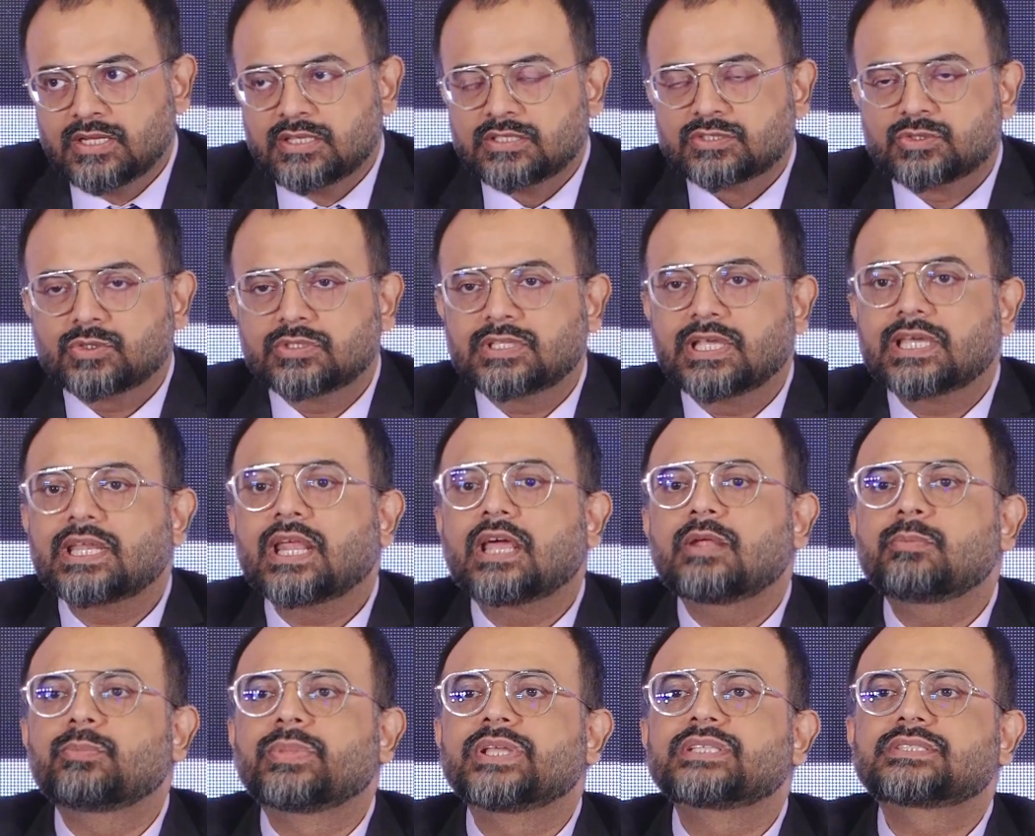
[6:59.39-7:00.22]
So there
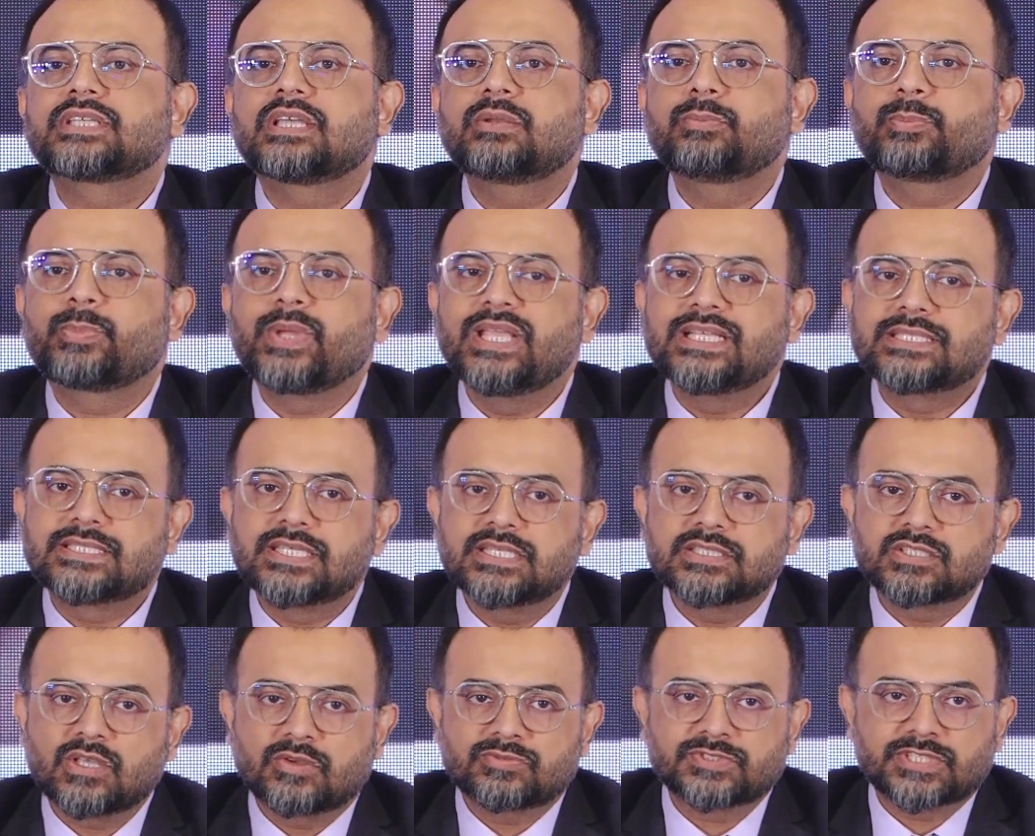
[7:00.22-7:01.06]
are bits and
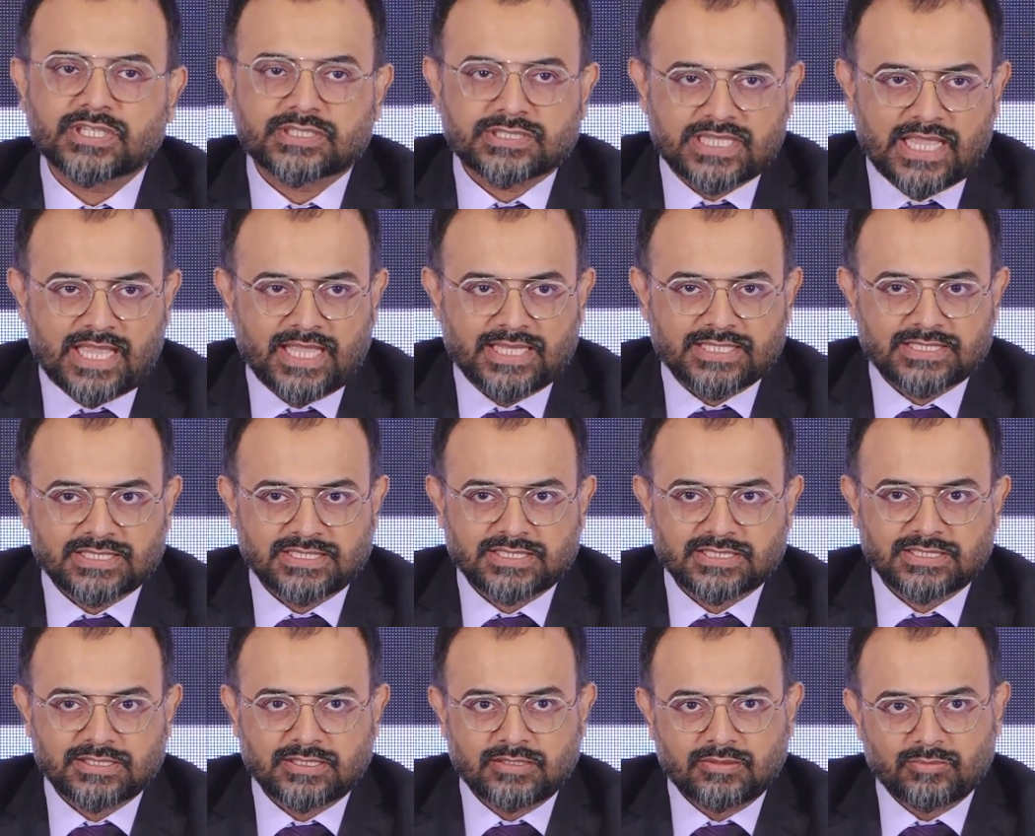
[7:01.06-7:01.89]
pieces of
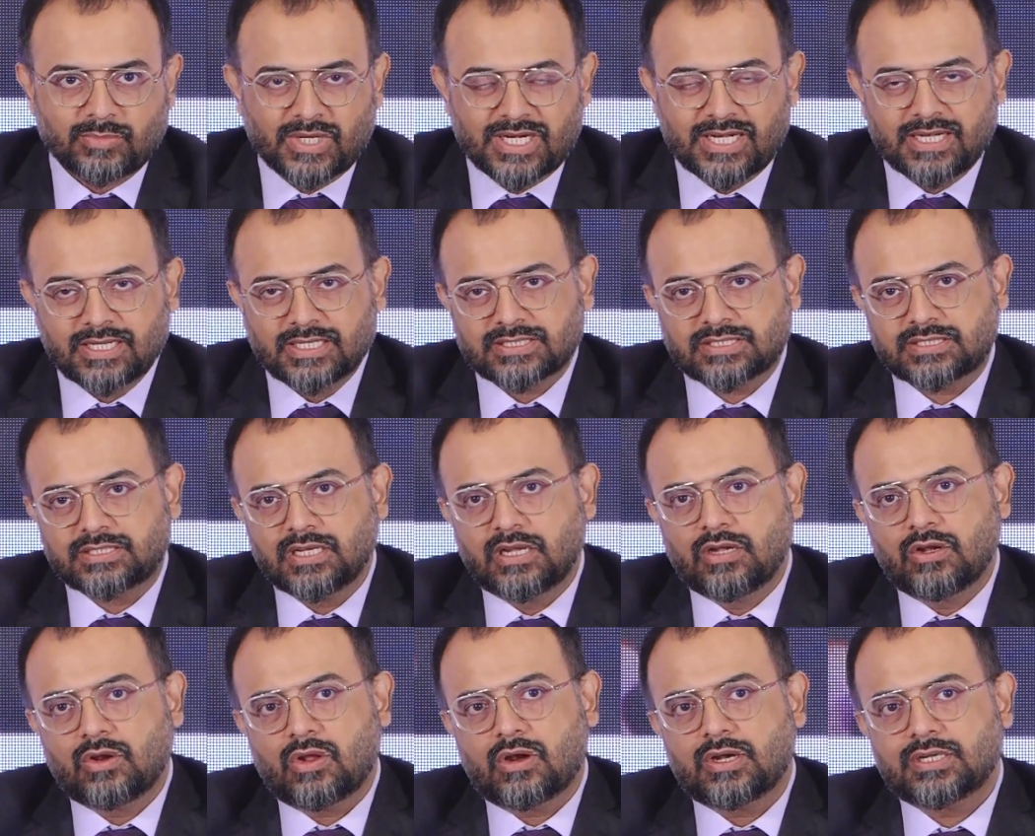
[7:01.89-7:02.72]
success, but it is
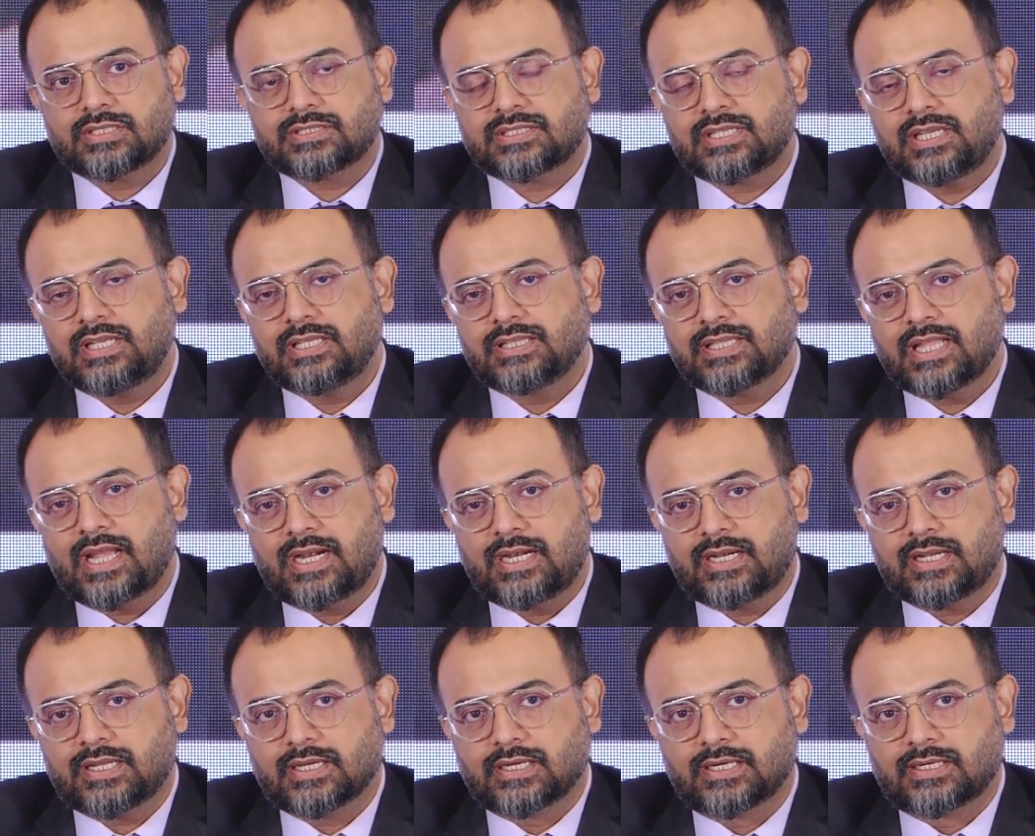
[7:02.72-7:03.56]
still not seen
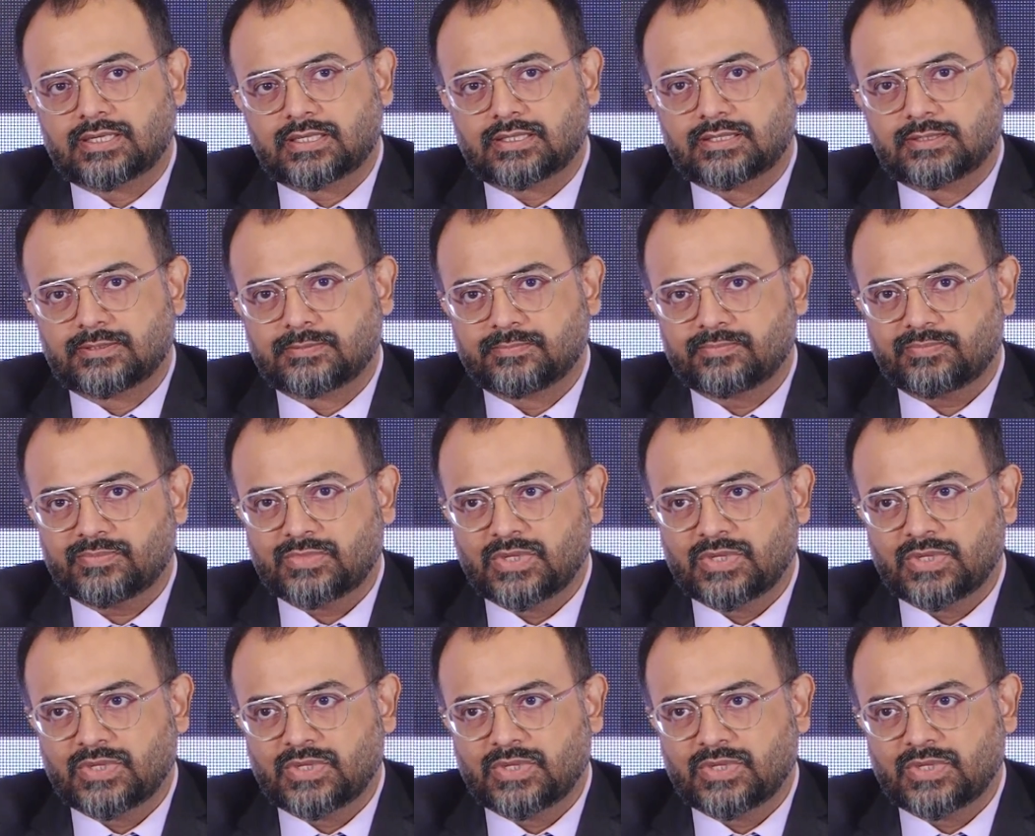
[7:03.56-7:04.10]
that